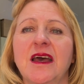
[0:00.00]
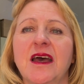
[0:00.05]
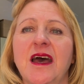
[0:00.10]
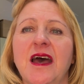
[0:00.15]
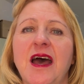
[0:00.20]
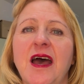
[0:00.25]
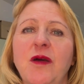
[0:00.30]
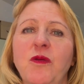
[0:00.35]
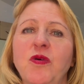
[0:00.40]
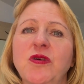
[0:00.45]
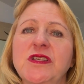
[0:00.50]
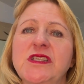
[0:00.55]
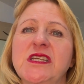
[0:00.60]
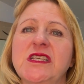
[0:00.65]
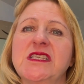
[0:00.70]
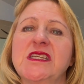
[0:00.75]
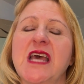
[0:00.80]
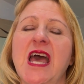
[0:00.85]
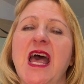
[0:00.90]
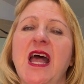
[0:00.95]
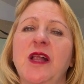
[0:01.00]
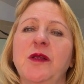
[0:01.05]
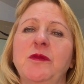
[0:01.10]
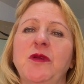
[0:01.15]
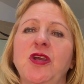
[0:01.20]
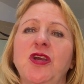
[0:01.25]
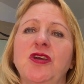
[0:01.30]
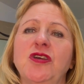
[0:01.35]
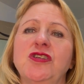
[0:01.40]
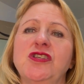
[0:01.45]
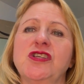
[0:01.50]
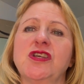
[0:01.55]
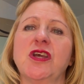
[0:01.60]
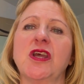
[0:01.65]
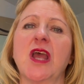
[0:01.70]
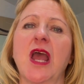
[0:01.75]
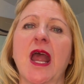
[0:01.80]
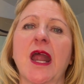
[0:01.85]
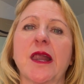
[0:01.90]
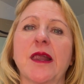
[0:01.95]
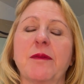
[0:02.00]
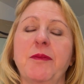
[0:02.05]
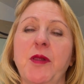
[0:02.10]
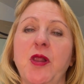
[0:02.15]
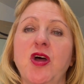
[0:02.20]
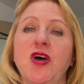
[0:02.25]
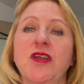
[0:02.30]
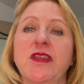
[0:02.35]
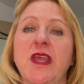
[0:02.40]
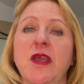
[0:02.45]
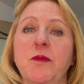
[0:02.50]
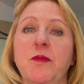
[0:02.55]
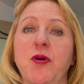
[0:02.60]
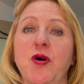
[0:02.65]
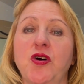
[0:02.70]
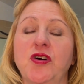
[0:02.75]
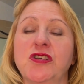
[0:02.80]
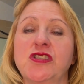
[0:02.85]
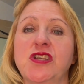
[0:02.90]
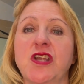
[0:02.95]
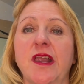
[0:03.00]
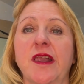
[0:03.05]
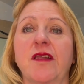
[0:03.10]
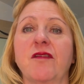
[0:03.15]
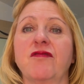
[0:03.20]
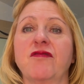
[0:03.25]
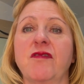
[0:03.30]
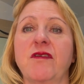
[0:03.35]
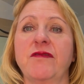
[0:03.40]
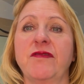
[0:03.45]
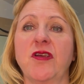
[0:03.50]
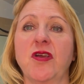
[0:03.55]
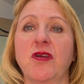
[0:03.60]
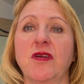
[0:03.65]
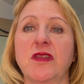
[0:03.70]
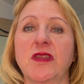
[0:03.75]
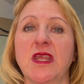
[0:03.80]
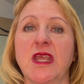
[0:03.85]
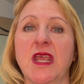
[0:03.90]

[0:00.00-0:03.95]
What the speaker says: I wanted to help you to explore the importance of reviewing the